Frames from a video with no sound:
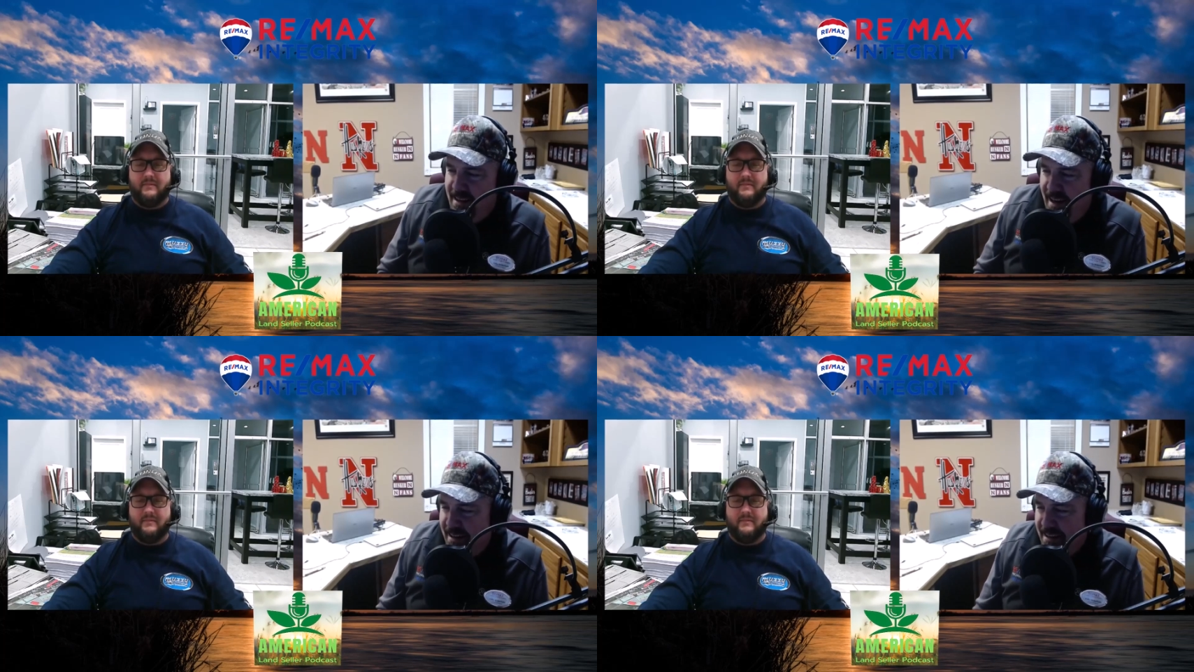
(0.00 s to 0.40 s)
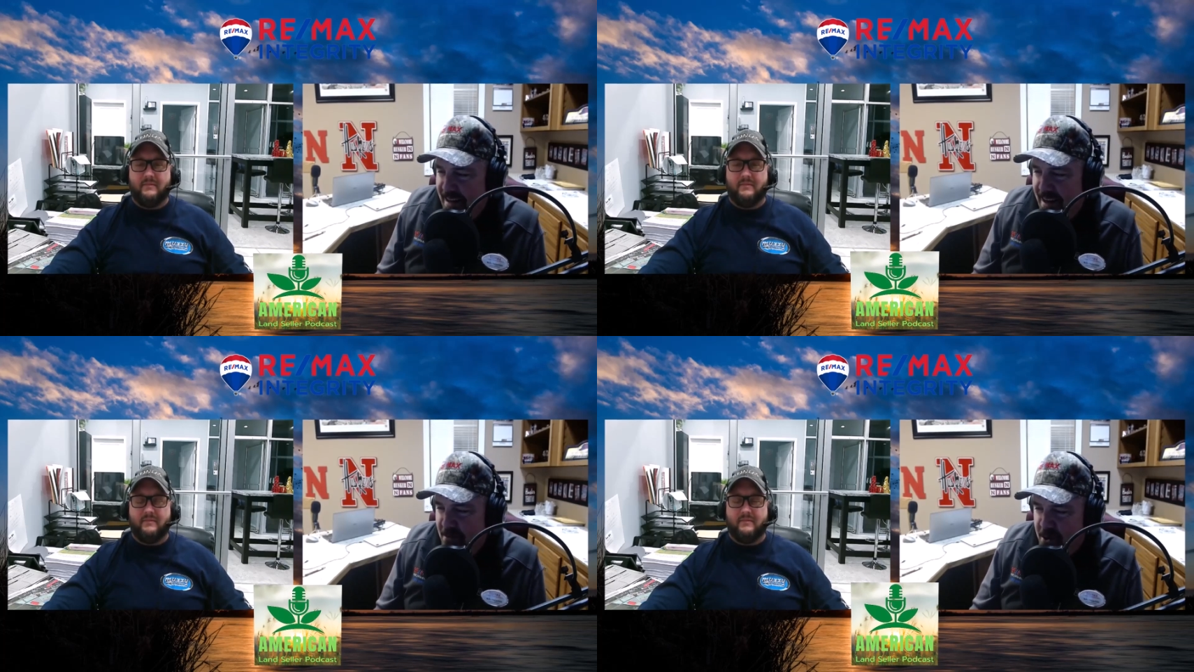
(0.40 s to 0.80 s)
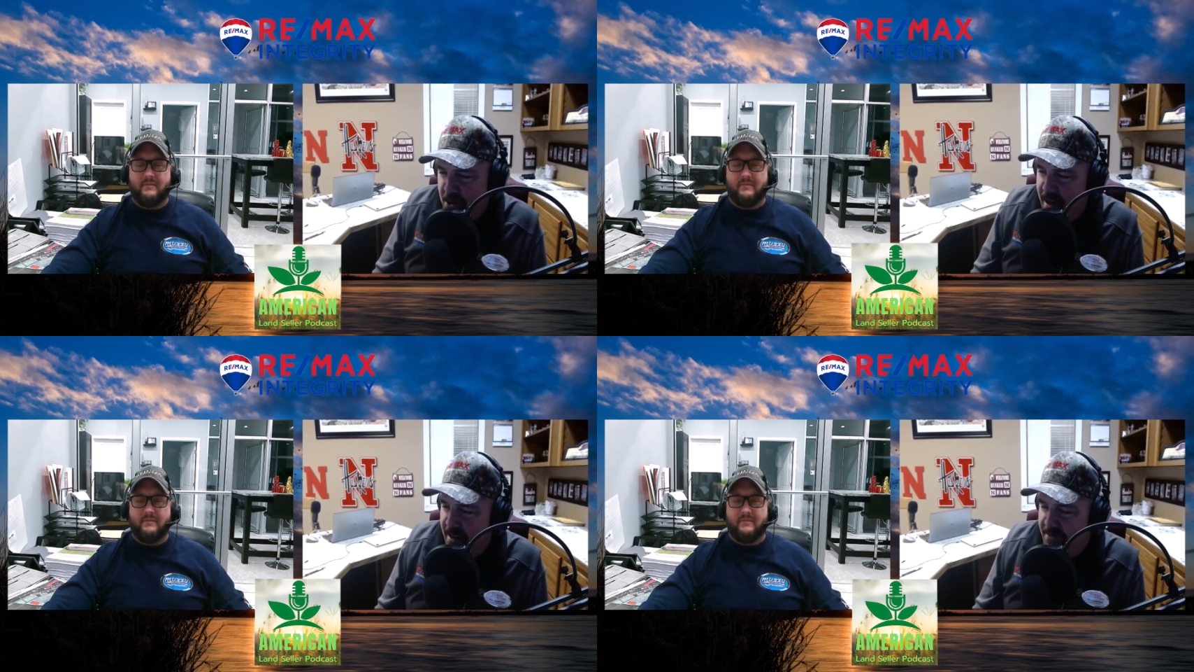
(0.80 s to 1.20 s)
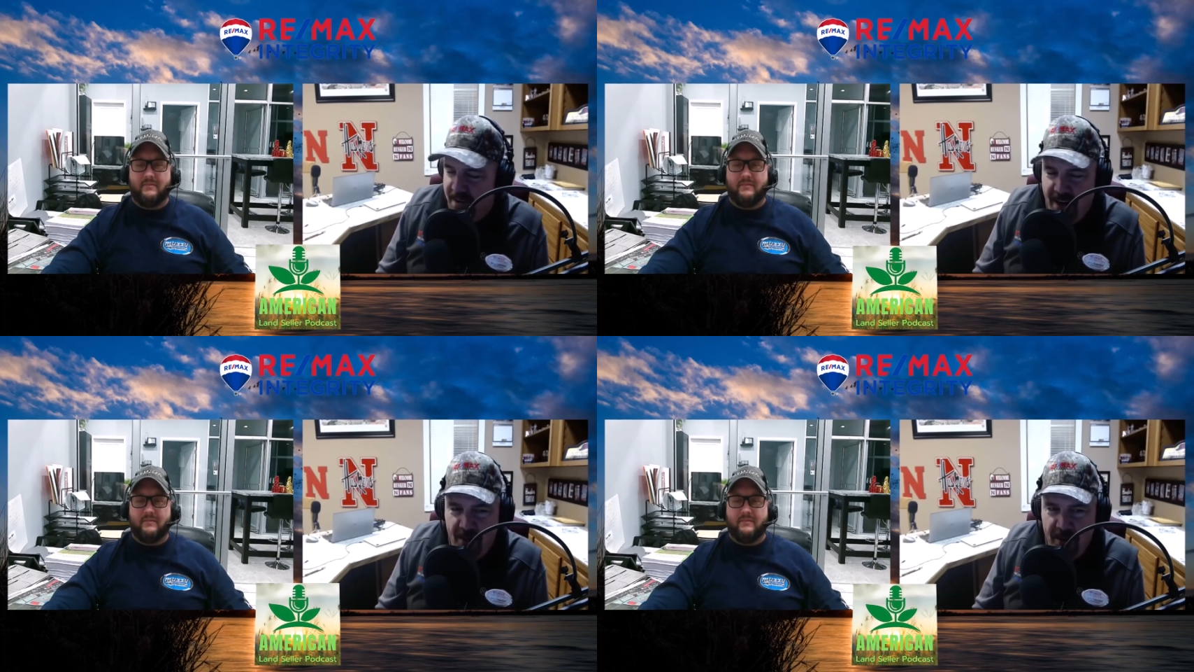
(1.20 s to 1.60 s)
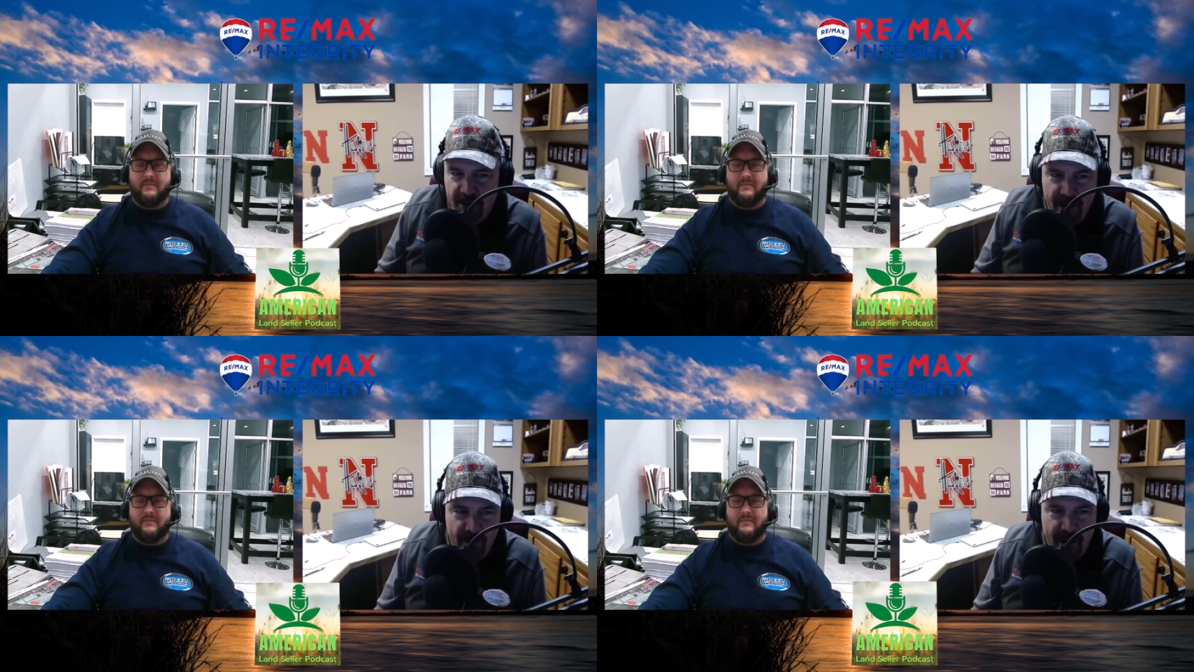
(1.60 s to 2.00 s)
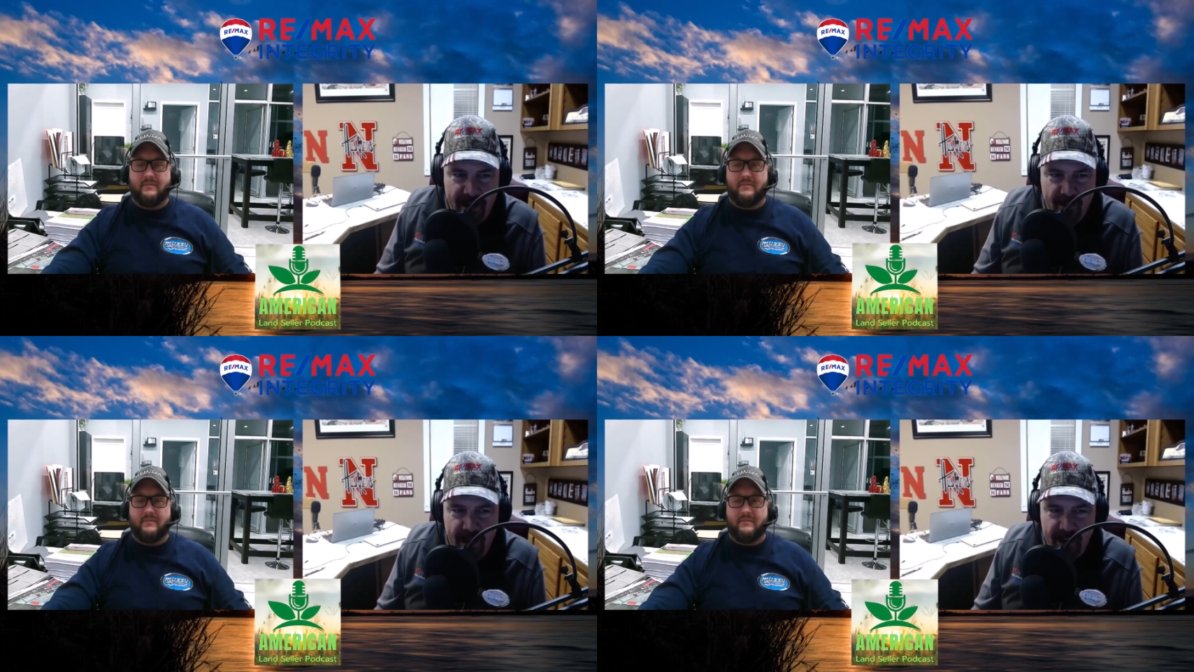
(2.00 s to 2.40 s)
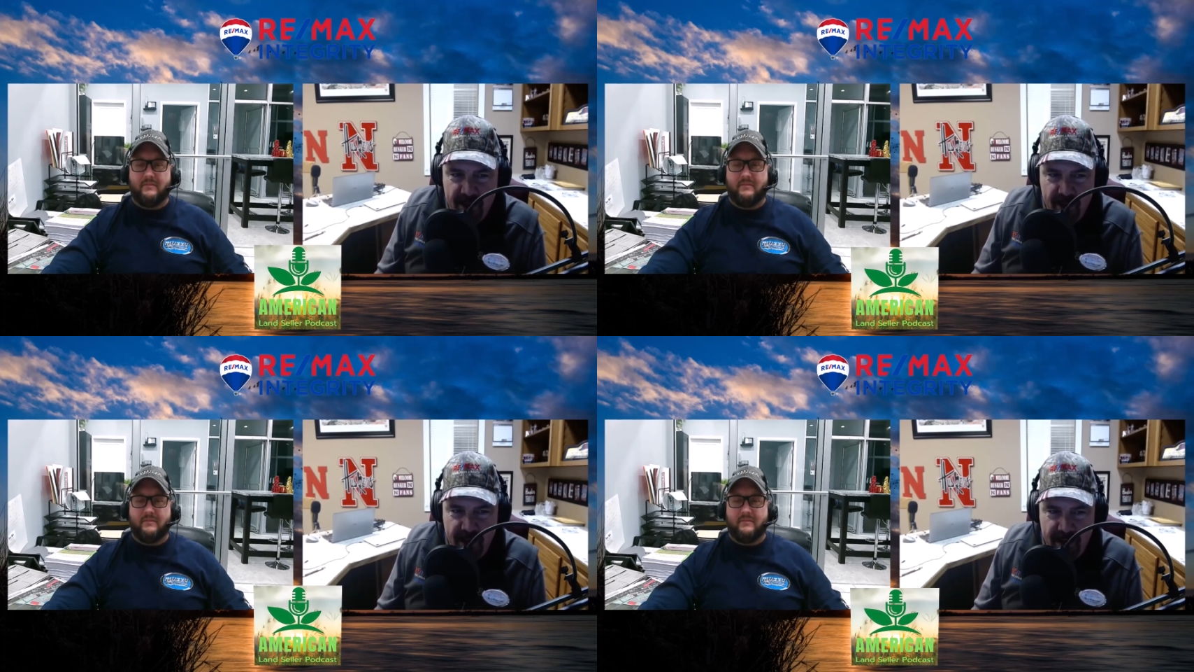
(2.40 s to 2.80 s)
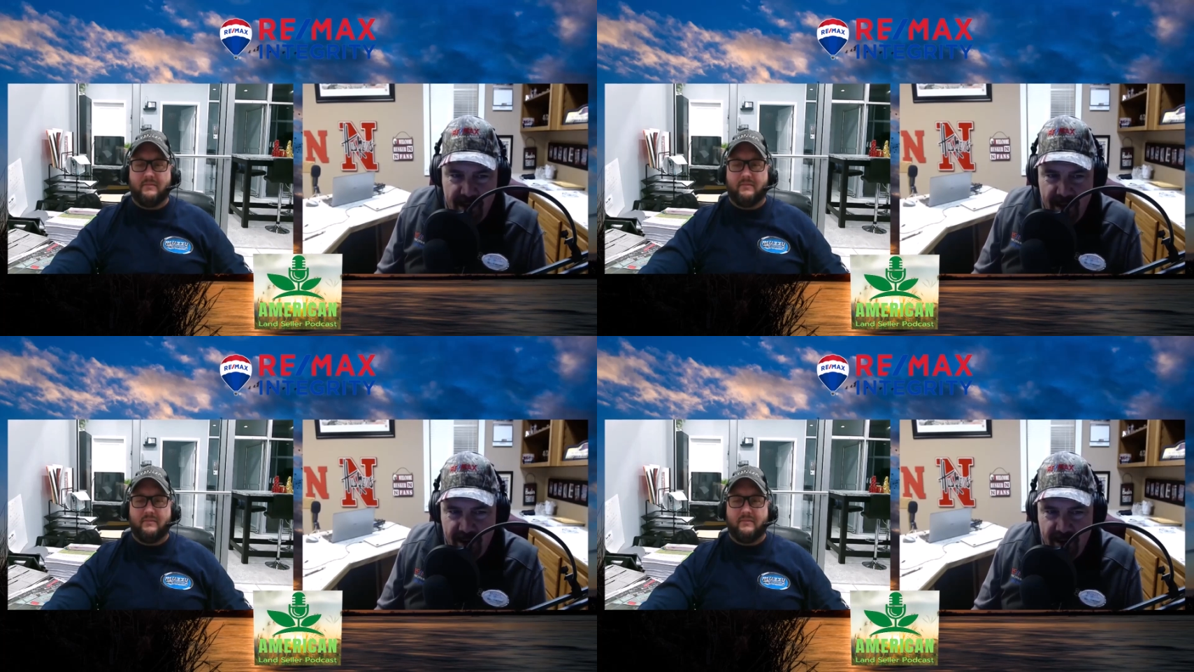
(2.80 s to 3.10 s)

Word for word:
Speaker 1: I, we're trying to figure out whether or not we can we can do like uh,